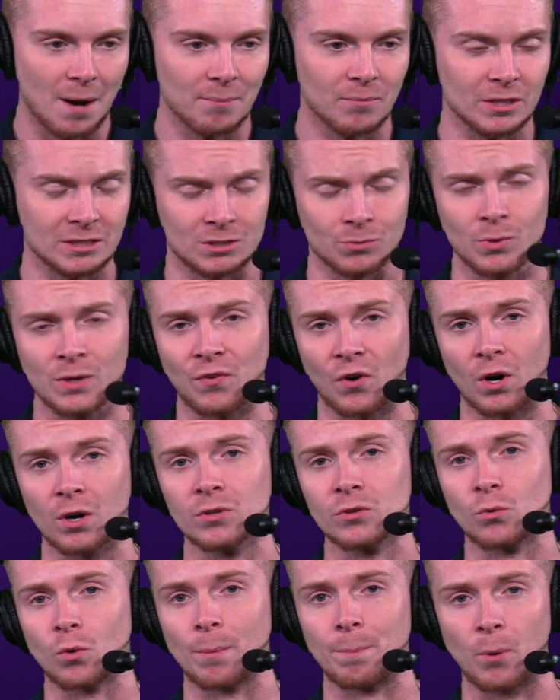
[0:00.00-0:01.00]
Listen, we've
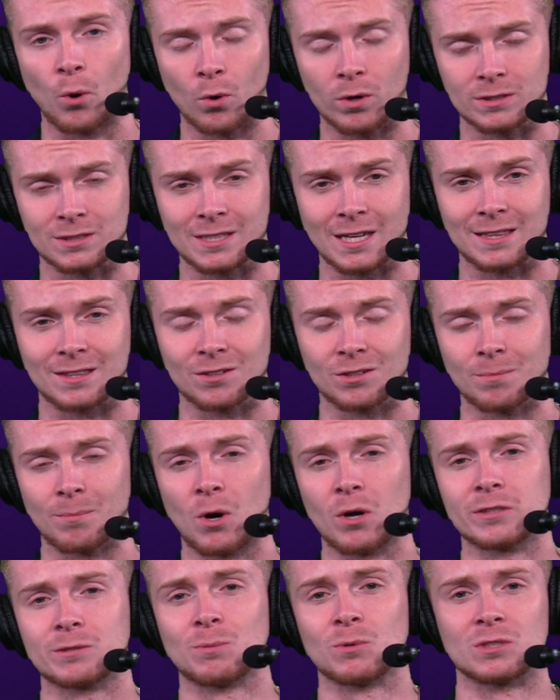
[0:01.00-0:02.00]
heard the reports that there are
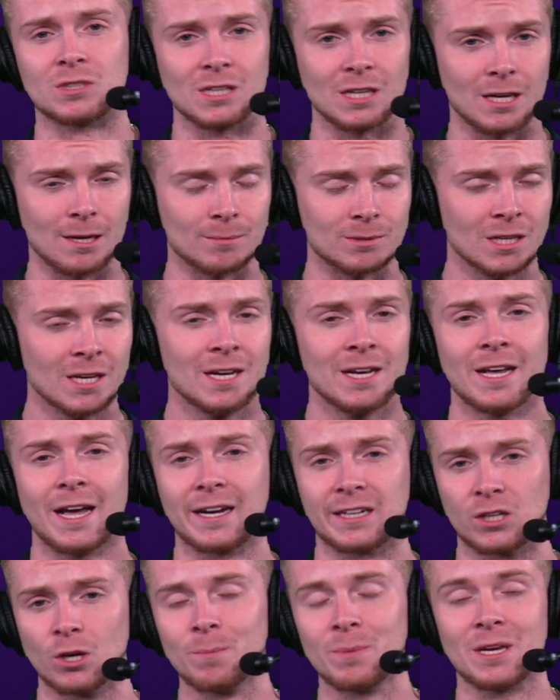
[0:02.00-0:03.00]
multiple teams
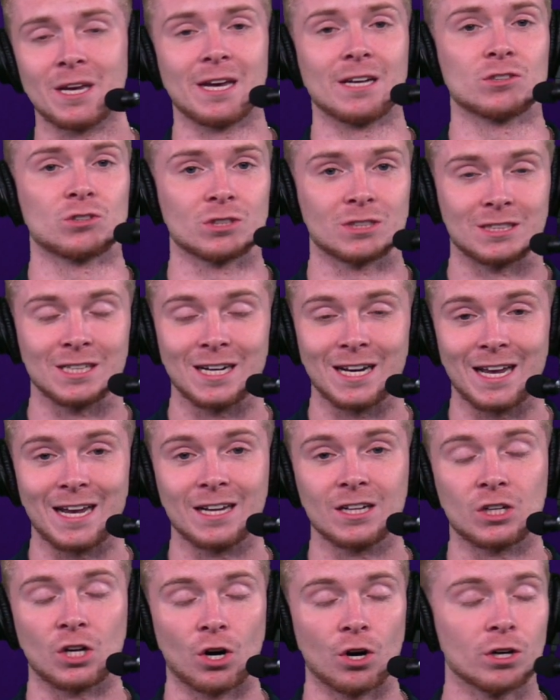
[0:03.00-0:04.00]
that could be interested
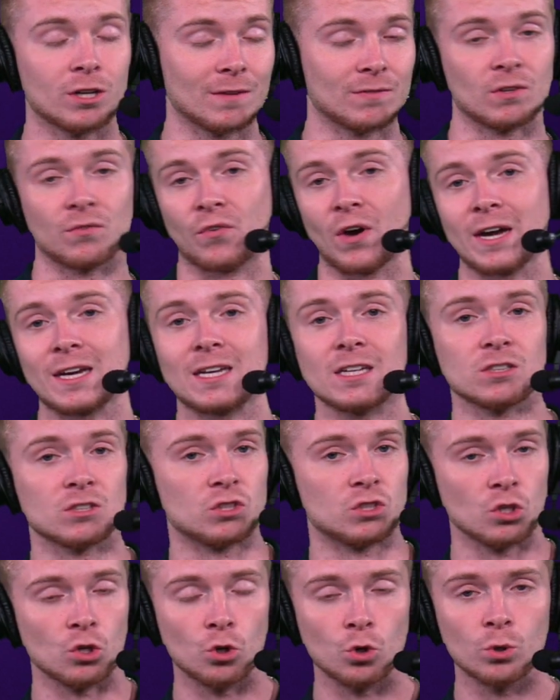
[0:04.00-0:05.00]
in Kirk if the Vikings
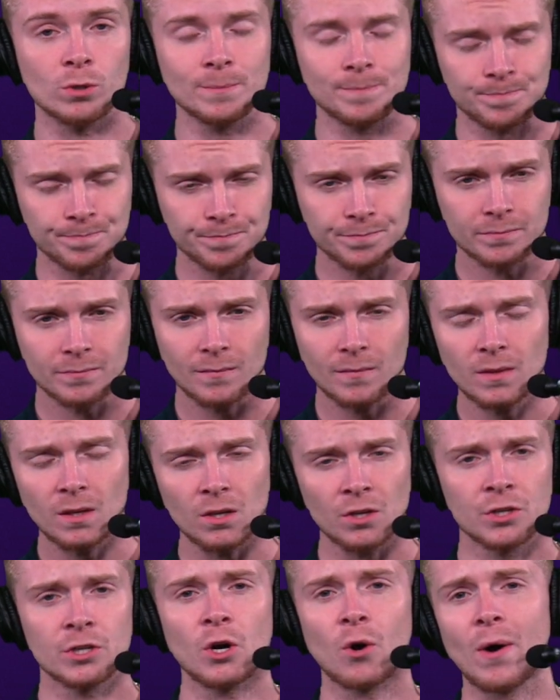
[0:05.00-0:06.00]
do,
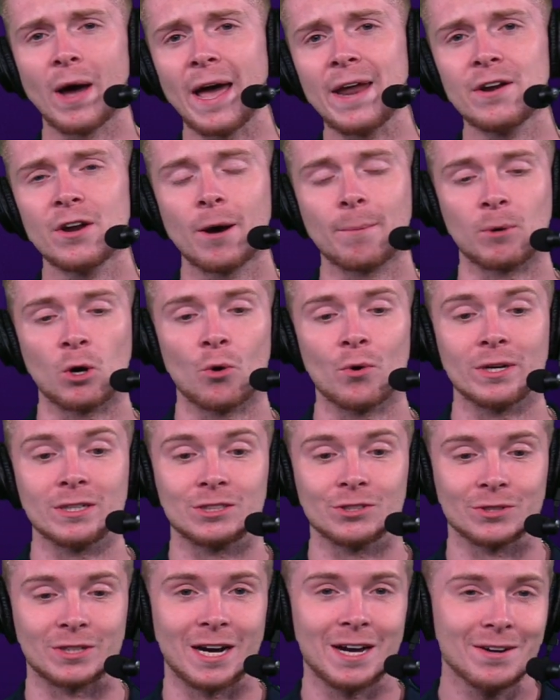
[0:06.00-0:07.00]
you know, end up going
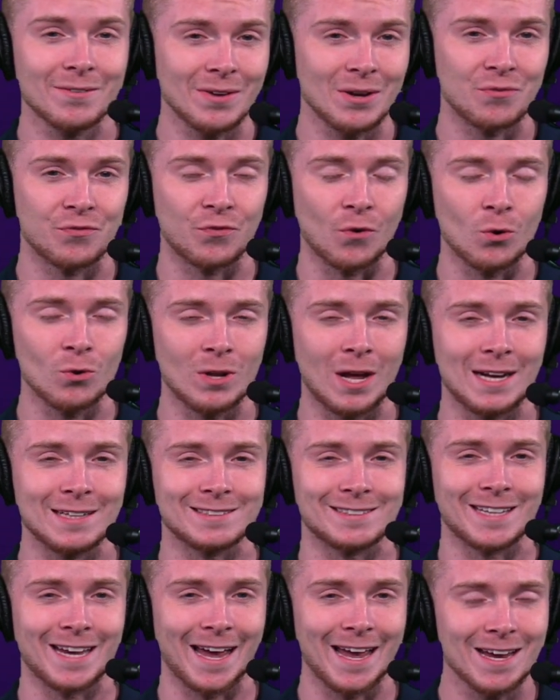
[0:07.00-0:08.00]
to kind of a full-on
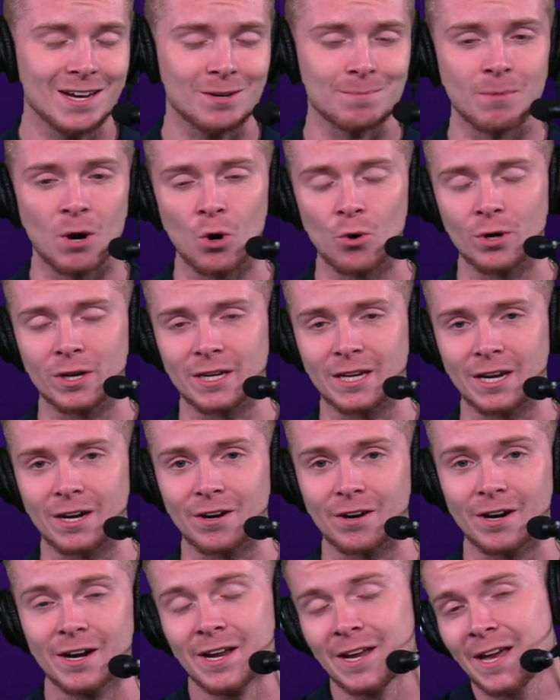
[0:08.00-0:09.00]
tank mode
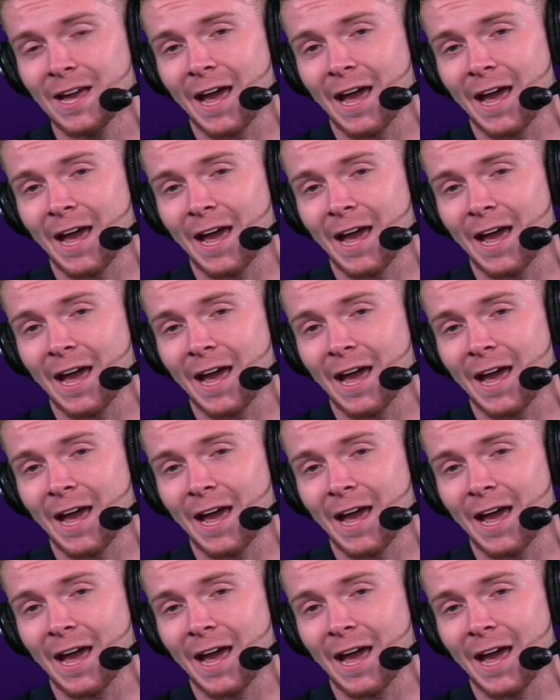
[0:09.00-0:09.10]
here.